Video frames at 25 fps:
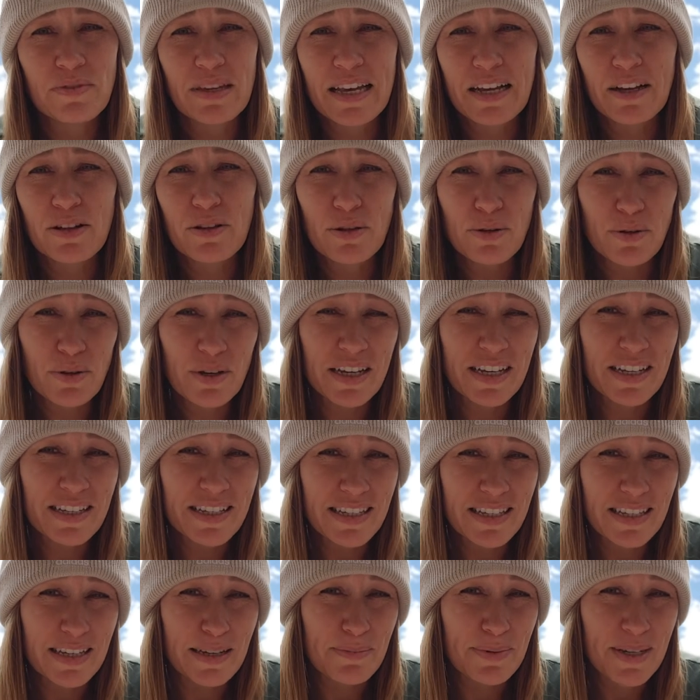including
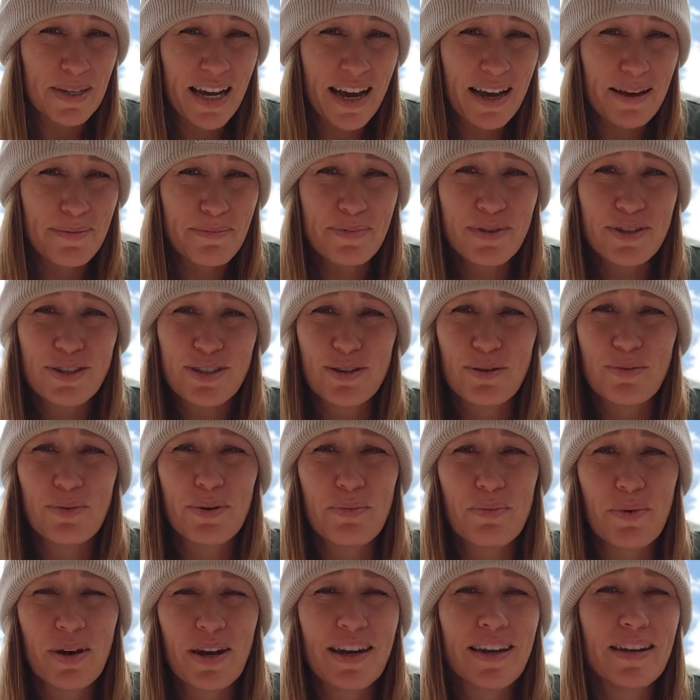sleep time, so we
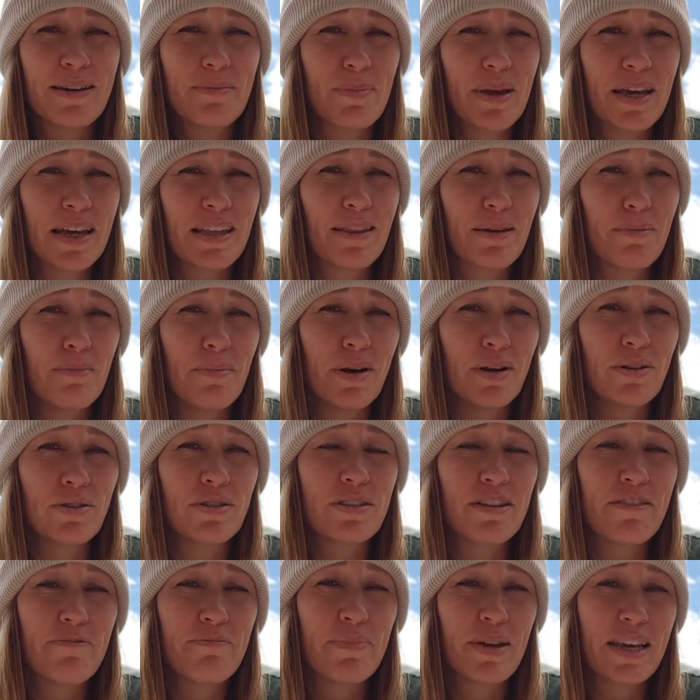wanted to make the
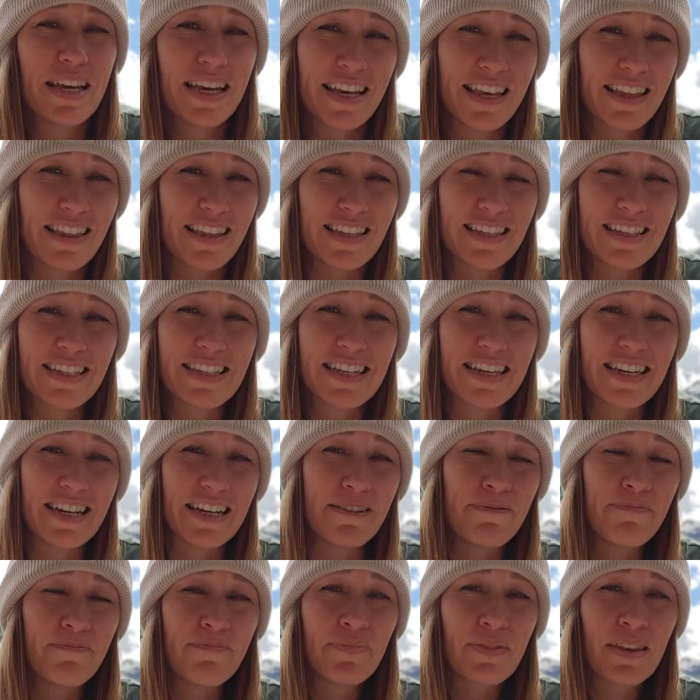most of being in the
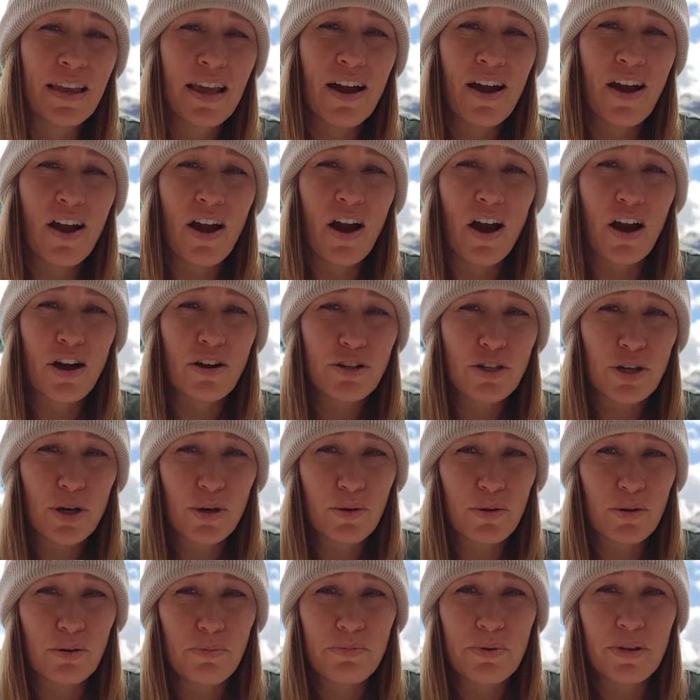city. Our
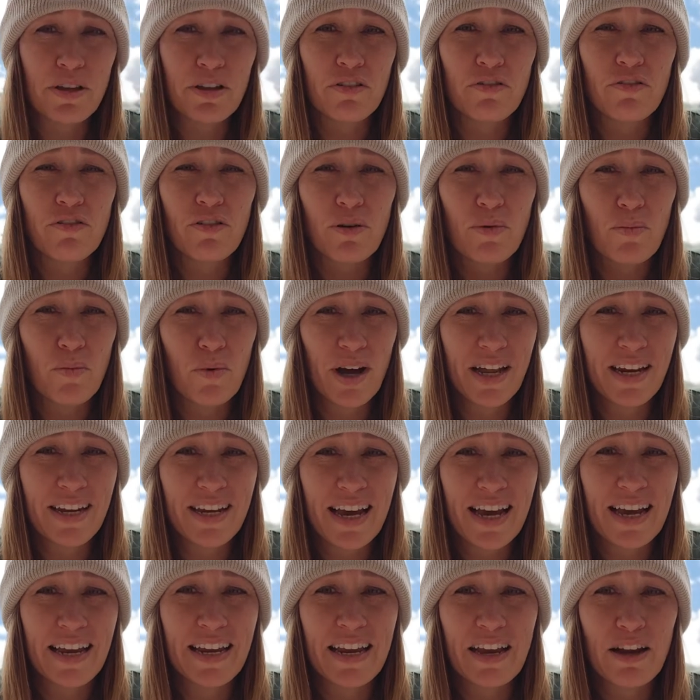total bill for one
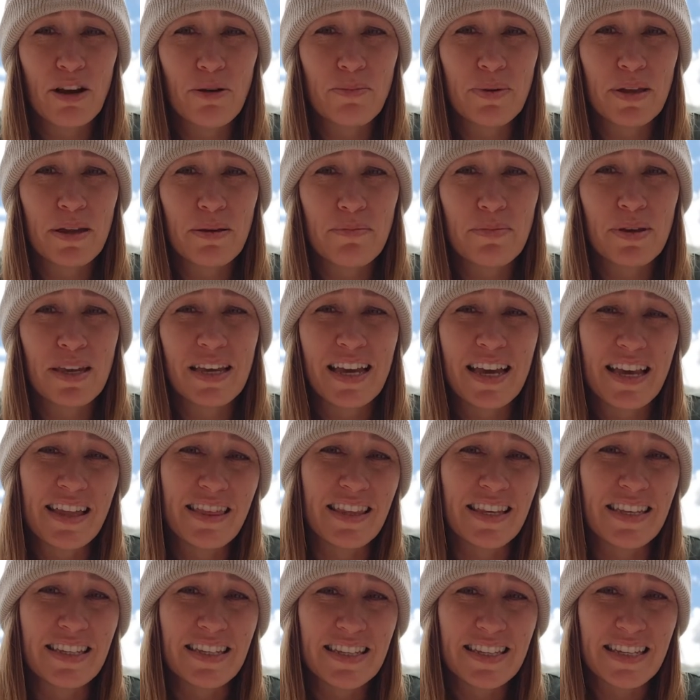night Airbnb in
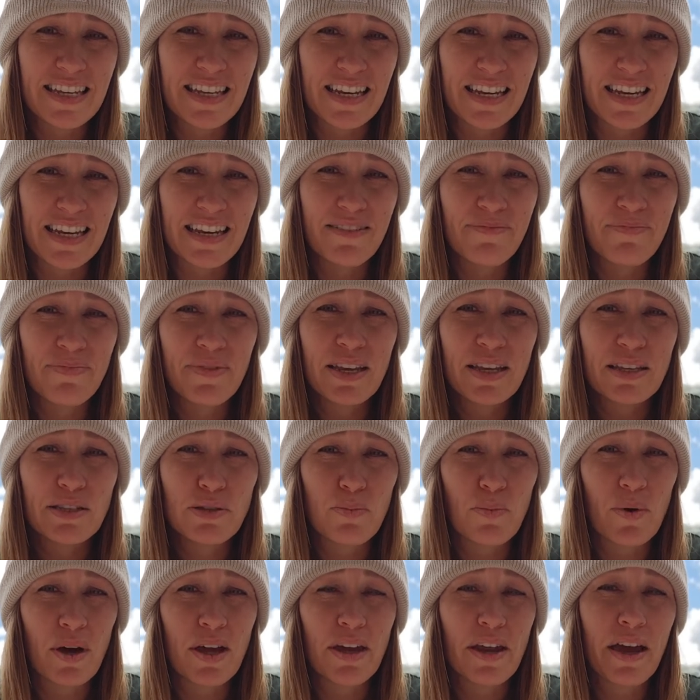the city is
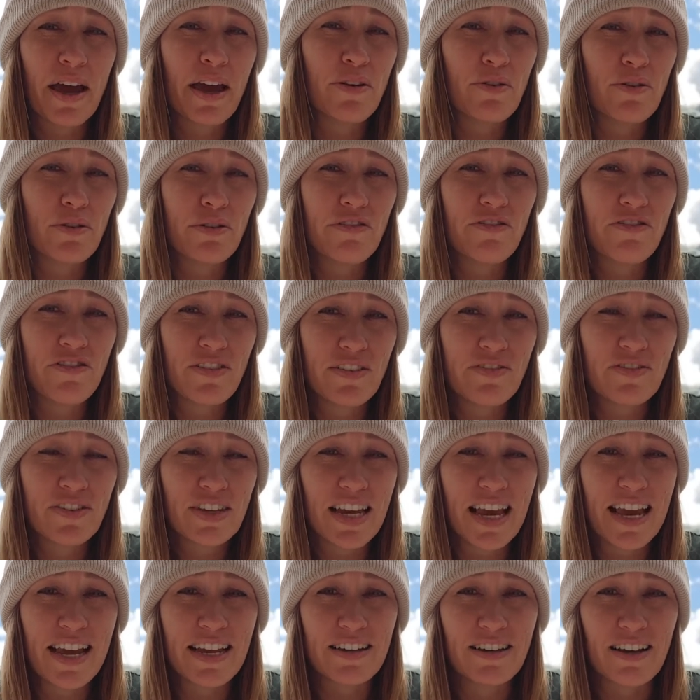
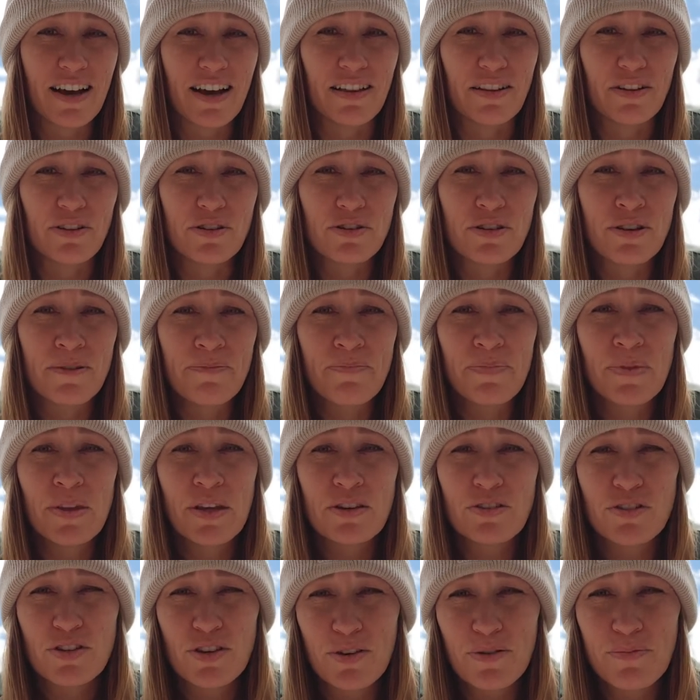$158.
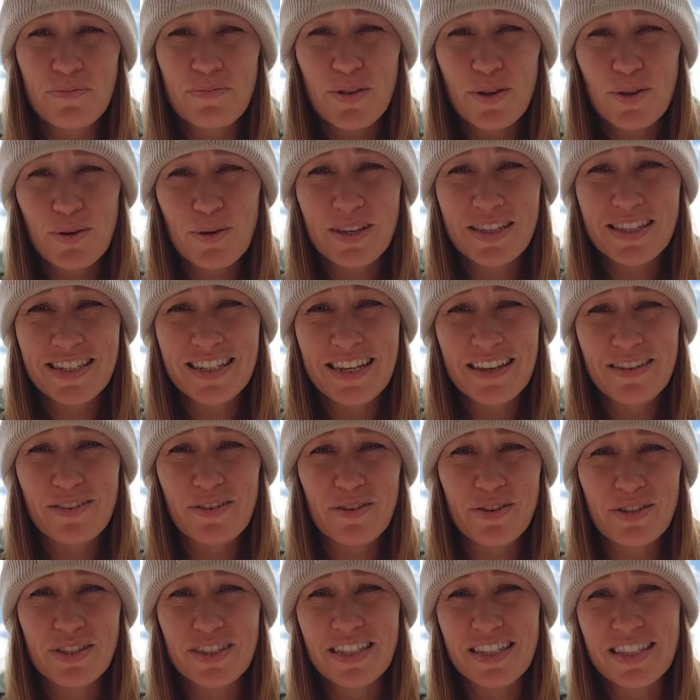So you can see
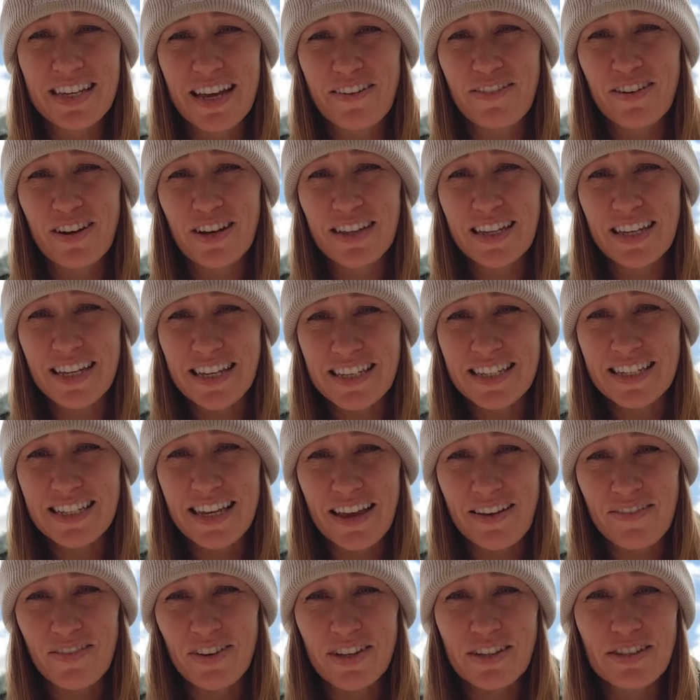there is definitely a
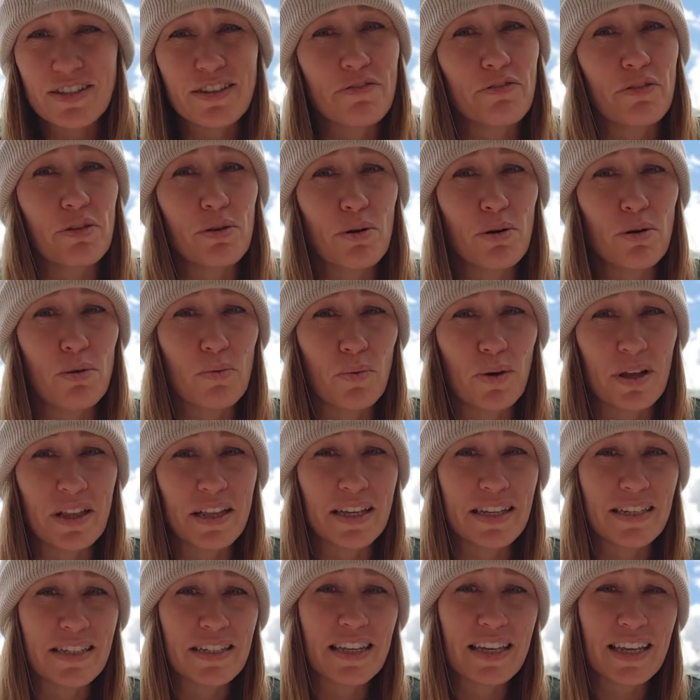savings if you are
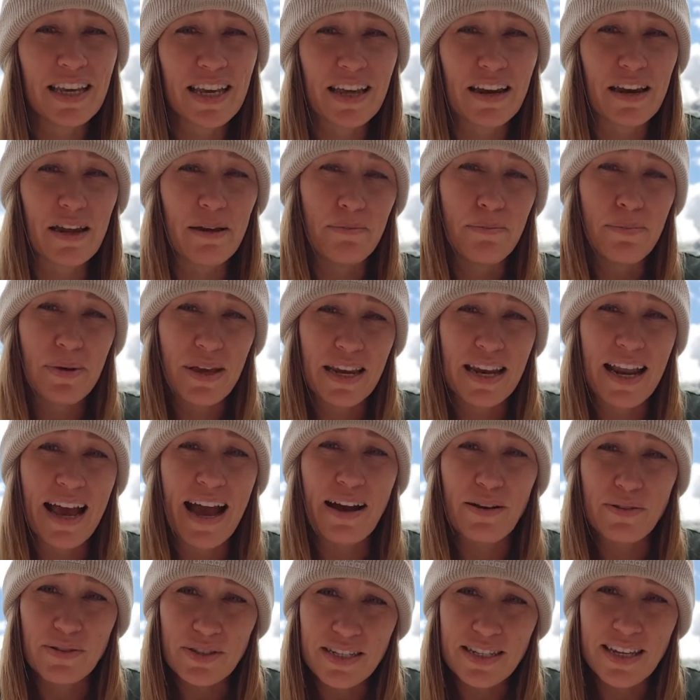willing to get a bit
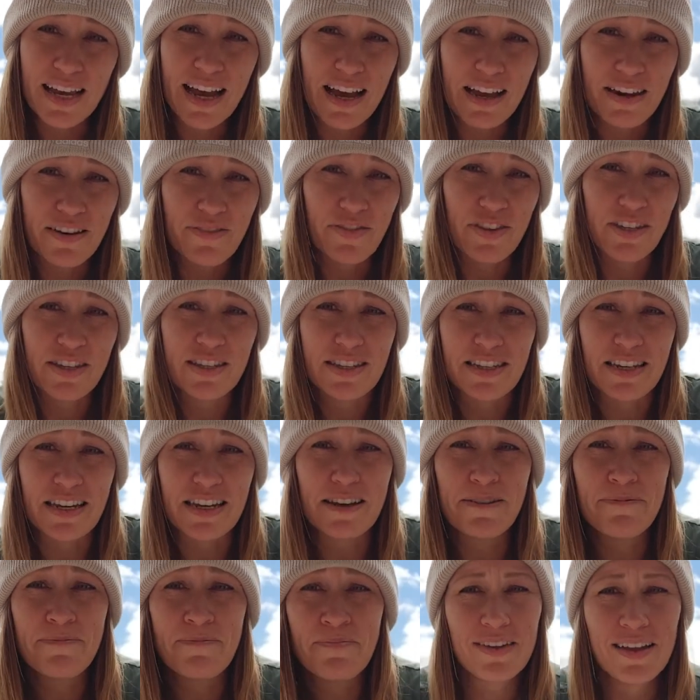outside of the city.